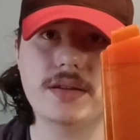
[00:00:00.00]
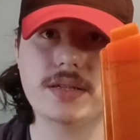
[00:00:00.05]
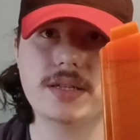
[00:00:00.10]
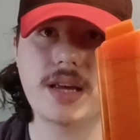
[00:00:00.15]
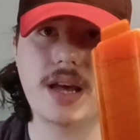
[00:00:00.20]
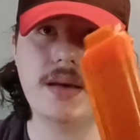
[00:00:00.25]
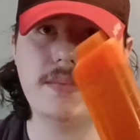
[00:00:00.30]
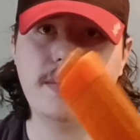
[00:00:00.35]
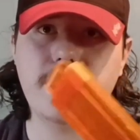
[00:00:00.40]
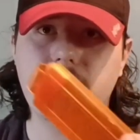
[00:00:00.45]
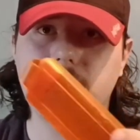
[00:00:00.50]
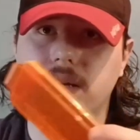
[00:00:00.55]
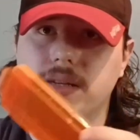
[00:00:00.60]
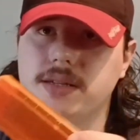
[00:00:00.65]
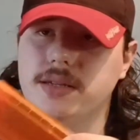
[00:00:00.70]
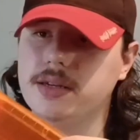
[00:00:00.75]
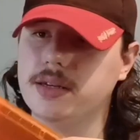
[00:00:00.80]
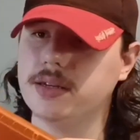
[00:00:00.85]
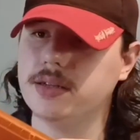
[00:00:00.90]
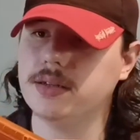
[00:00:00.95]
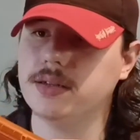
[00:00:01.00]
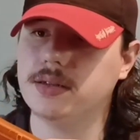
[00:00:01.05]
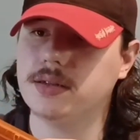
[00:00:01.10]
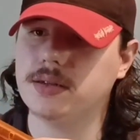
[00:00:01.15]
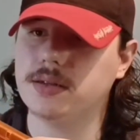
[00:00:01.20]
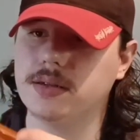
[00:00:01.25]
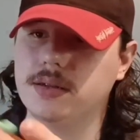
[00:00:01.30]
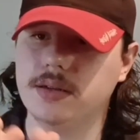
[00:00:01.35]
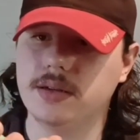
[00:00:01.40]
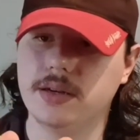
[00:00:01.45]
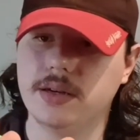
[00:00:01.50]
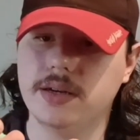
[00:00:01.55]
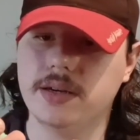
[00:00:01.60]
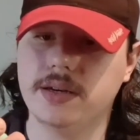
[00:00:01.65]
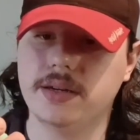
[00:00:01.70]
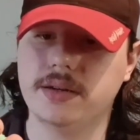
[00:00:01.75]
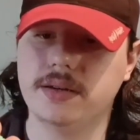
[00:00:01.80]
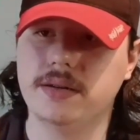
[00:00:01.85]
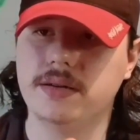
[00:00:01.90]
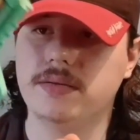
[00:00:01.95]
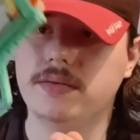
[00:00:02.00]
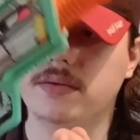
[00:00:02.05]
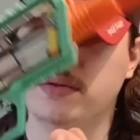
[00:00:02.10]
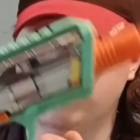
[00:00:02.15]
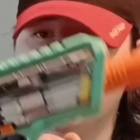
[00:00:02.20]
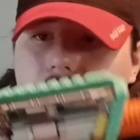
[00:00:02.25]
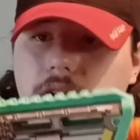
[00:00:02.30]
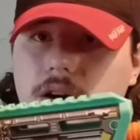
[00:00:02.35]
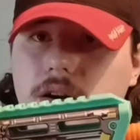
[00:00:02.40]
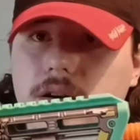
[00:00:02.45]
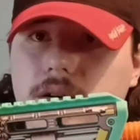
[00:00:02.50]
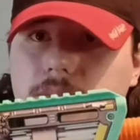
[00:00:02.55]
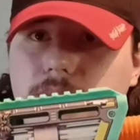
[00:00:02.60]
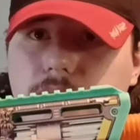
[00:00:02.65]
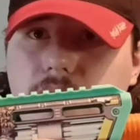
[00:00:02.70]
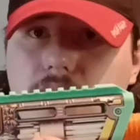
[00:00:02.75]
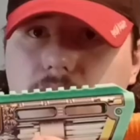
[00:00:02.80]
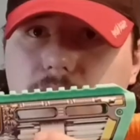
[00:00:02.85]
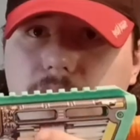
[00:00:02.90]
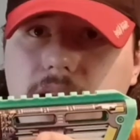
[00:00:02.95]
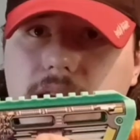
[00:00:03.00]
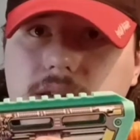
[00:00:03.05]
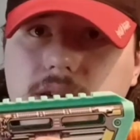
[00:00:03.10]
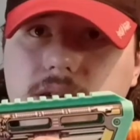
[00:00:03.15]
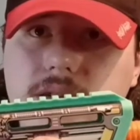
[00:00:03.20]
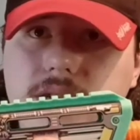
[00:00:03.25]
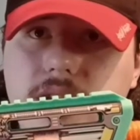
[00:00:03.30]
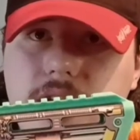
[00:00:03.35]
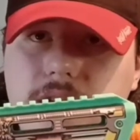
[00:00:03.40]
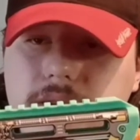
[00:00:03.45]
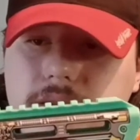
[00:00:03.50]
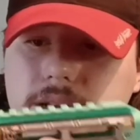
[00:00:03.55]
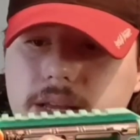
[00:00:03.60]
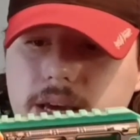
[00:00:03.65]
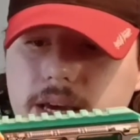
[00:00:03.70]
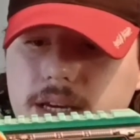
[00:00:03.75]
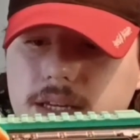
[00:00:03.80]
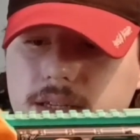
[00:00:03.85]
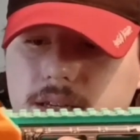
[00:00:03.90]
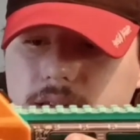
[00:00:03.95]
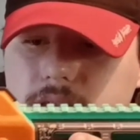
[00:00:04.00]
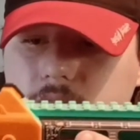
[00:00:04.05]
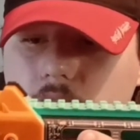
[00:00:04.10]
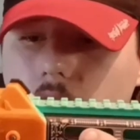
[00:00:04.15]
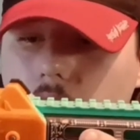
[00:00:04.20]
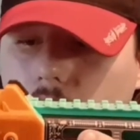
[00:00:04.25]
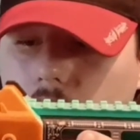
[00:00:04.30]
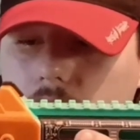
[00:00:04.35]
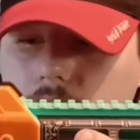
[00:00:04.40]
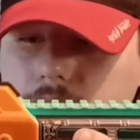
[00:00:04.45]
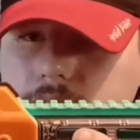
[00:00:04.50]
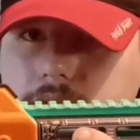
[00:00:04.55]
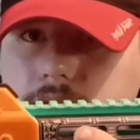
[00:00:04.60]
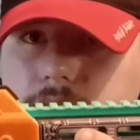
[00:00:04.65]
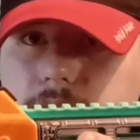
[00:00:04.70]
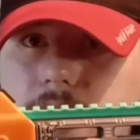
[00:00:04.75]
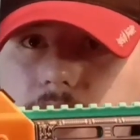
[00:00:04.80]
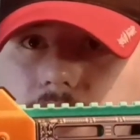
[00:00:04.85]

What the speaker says: style magazines in our pro blasters nowadays. It's awesome. I